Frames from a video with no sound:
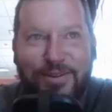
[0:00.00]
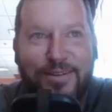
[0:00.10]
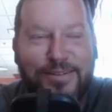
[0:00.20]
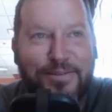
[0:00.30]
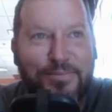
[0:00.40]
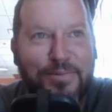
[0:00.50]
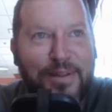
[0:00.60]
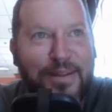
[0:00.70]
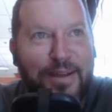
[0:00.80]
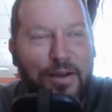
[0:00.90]
awesome.
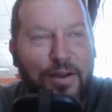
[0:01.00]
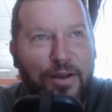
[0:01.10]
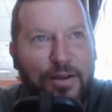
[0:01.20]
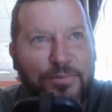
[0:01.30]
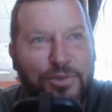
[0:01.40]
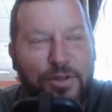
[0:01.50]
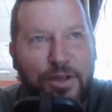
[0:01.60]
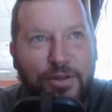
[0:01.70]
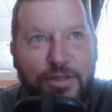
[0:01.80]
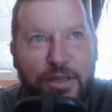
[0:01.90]
So
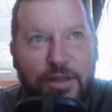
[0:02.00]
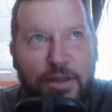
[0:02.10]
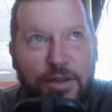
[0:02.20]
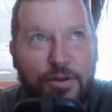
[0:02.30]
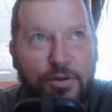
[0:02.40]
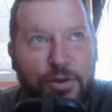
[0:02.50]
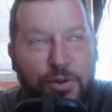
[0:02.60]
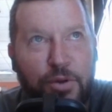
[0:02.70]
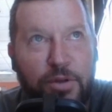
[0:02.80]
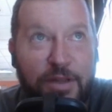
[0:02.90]
yeah, you said that
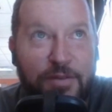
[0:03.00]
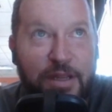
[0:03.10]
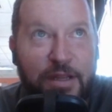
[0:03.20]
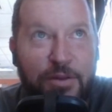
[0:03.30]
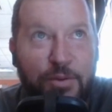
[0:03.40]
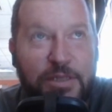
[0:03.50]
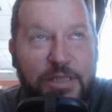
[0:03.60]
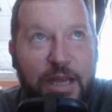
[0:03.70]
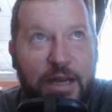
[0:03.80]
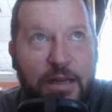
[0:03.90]
you were living in
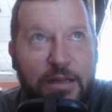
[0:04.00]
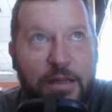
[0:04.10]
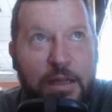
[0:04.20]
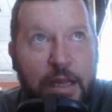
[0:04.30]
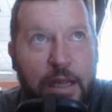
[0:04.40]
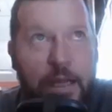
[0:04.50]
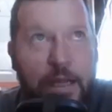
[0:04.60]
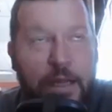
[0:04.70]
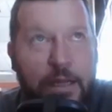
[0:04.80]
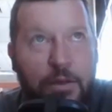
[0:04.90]
Louisiana,
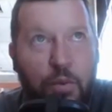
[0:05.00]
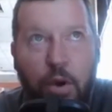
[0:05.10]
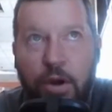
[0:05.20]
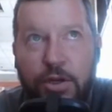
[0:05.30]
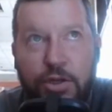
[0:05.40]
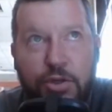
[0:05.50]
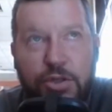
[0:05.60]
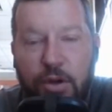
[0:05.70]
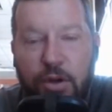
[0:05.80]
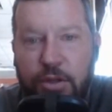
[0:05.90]
and where did you
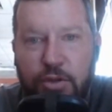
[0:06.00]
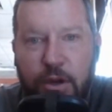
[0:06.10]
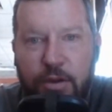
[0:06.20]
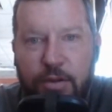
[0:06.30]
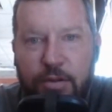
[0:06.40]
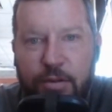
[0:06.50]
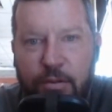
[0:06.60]
start the trail?